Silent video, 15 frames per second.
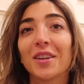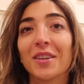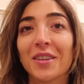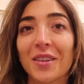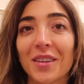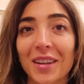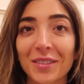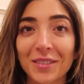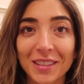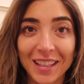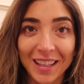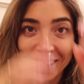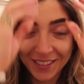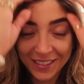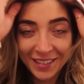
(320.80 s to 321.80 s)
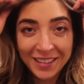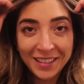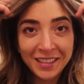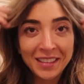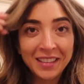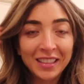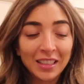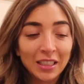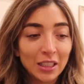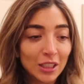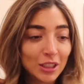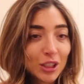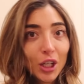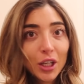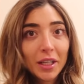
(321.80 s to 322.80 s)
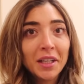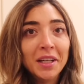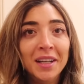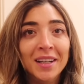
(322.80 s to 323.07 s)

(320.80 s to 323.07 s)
don't know that audio. Sorry.